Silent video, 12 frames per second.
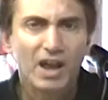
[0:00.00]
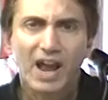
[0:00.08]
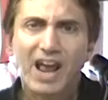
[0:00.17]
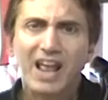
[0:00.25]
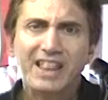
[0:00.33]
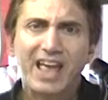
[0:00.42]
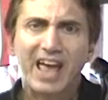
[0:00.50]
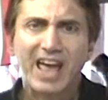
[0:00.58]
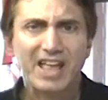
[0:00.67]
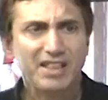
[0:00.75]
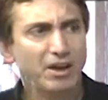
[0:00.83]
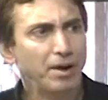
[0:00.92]
And they
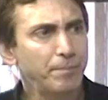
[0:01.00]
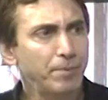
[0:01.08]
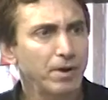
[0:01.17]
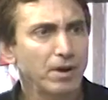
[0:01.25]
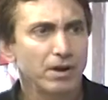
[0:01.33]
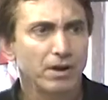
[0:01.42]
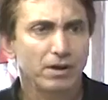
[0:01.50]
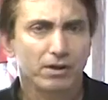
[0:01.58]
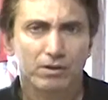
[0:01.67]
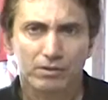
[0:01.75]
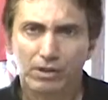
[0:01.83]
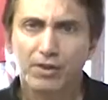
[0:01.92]
end up
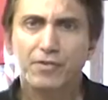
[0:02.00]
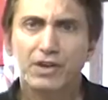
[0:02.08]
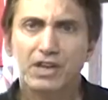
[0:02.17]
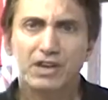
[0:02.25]
living